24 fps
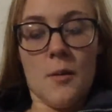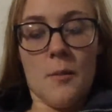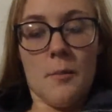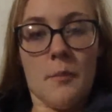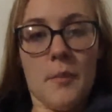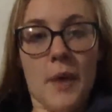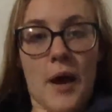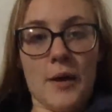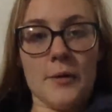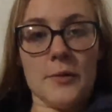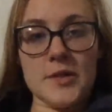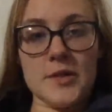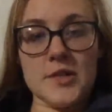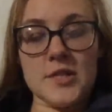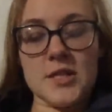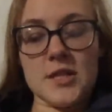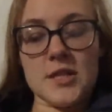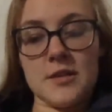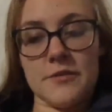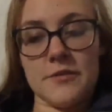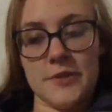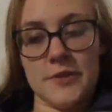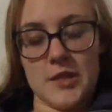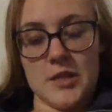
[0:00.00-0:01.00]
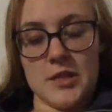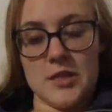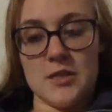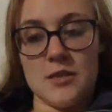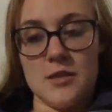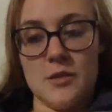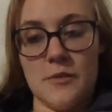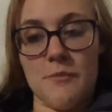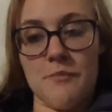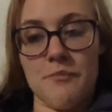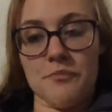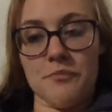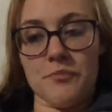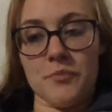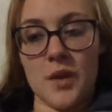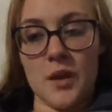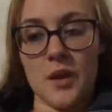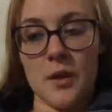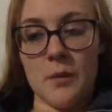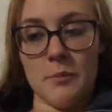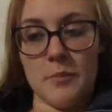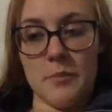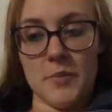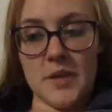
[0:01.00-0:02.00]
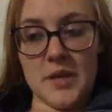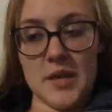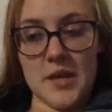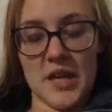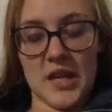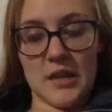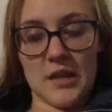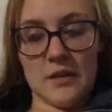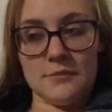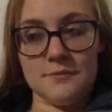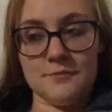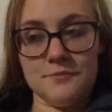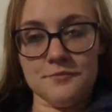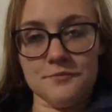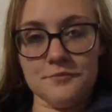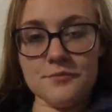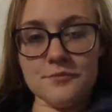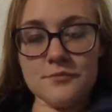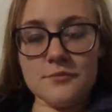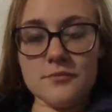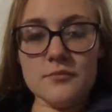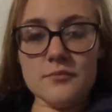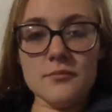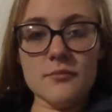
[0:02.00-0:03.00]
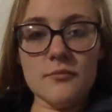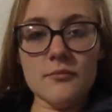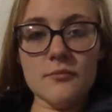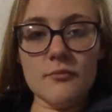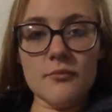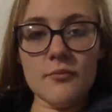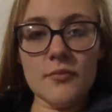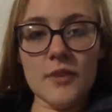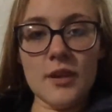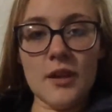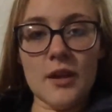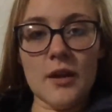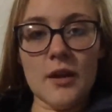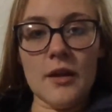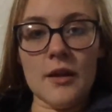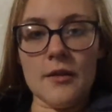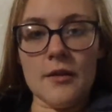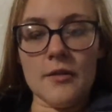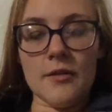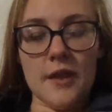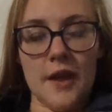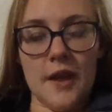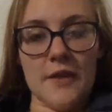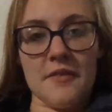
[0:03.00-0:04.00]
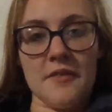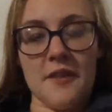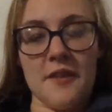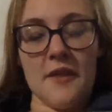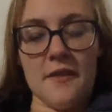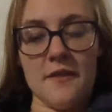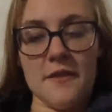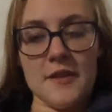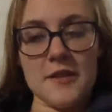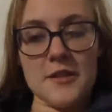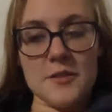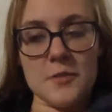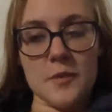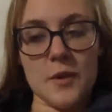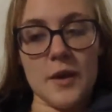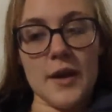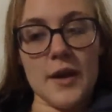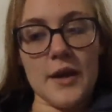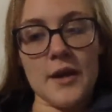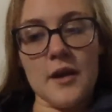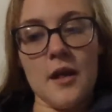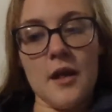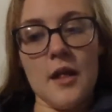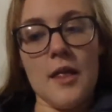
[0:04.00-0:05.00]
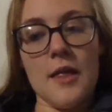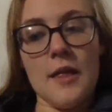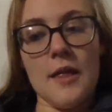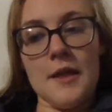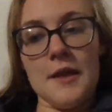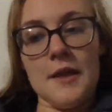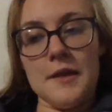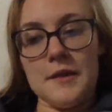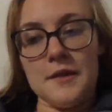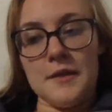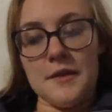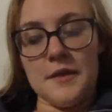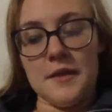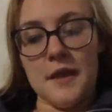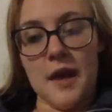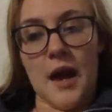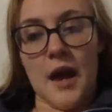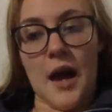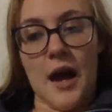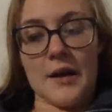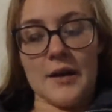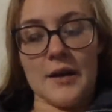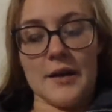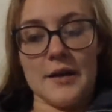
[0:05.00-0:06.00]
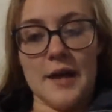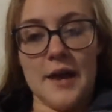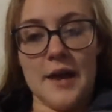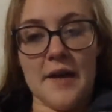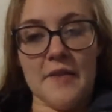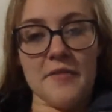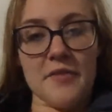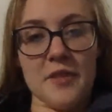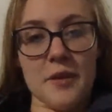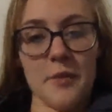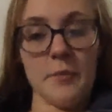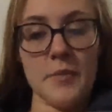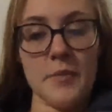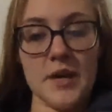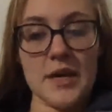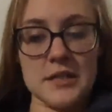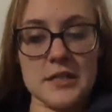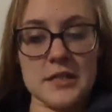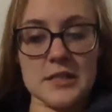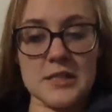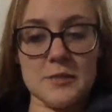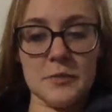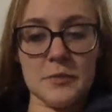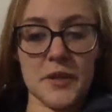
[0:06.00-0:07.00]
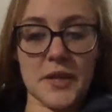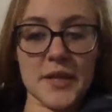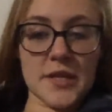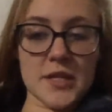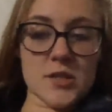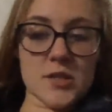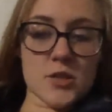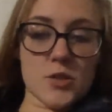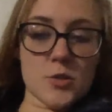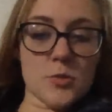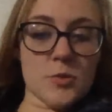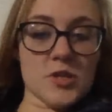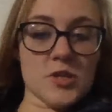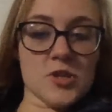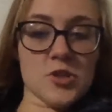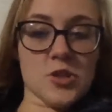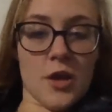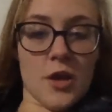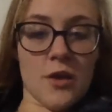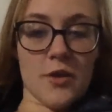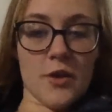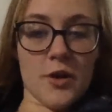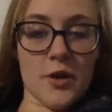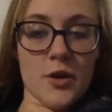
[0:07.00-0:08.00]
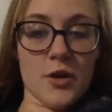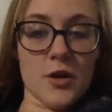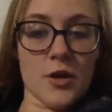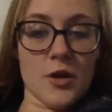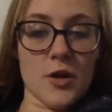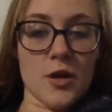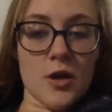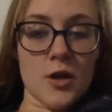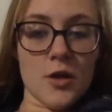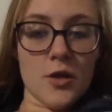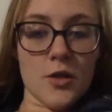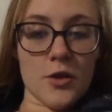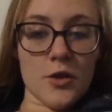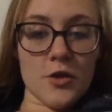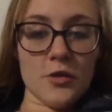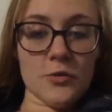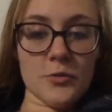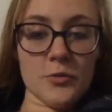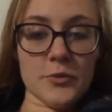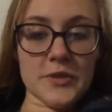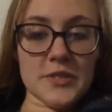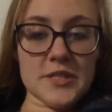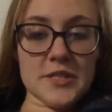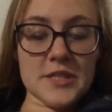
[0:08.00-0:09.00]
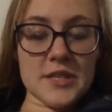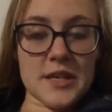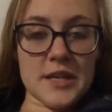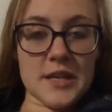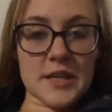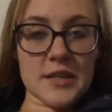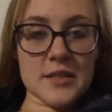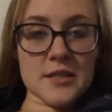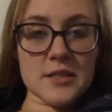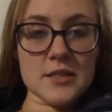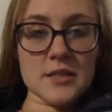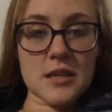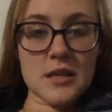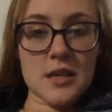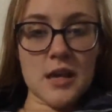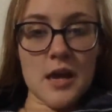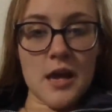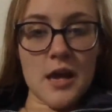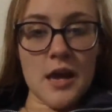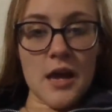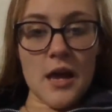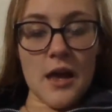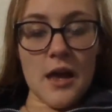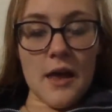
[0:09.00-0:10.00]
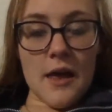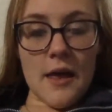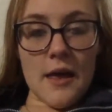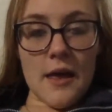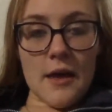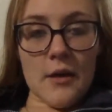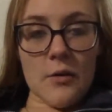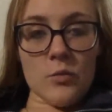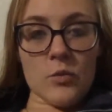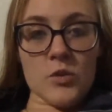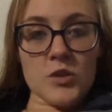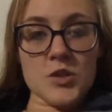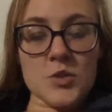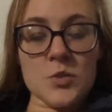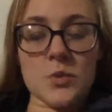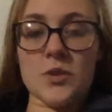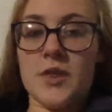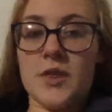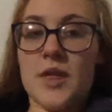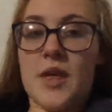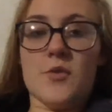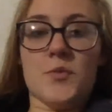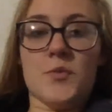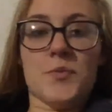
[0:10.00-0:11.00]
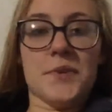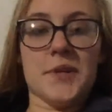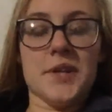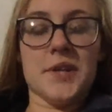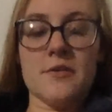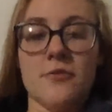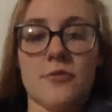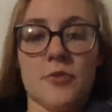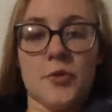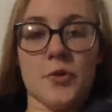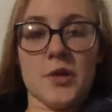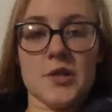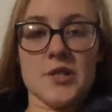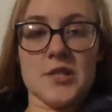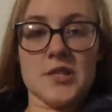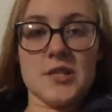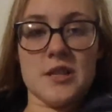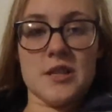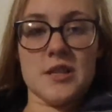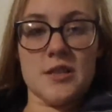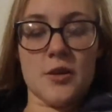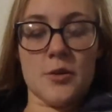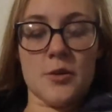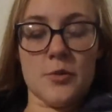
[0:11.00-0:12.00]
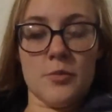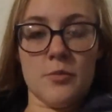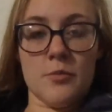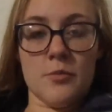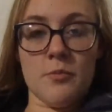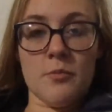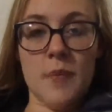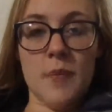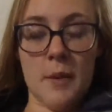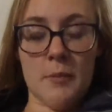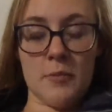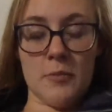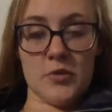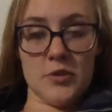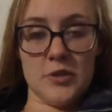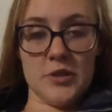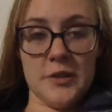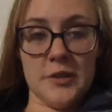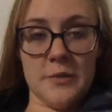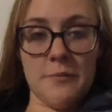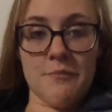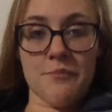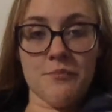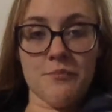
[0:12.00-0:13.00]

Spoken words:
My reasoning for this being that then this way I can have them explain to each other their reasonings, which will then reinforce in their memory